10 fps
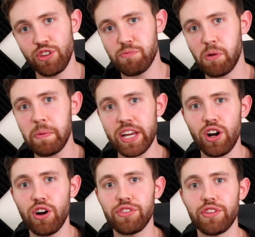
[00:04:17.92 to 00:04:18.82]
you've probably
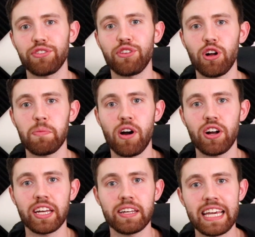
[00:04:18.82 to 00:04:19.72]
heard that the stock
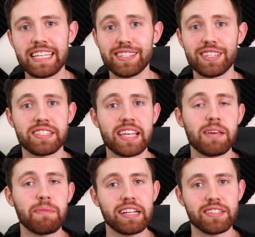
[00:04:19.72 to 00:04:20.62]
market isn't the
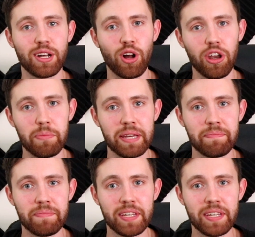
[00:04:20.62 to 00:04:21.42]
same as the economy.